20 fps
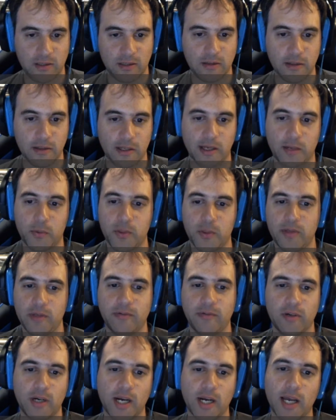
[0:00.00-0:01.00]
Okay, a queen
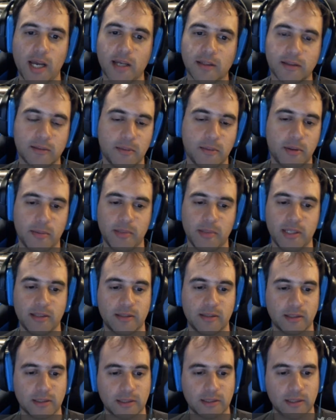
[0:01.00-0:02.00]
for a knight,
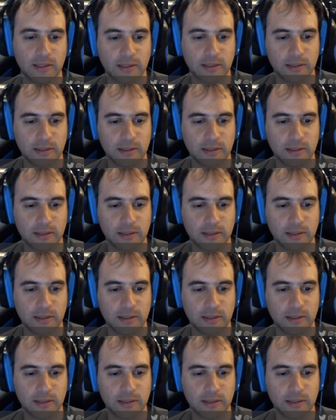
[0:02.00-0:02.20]
amazing.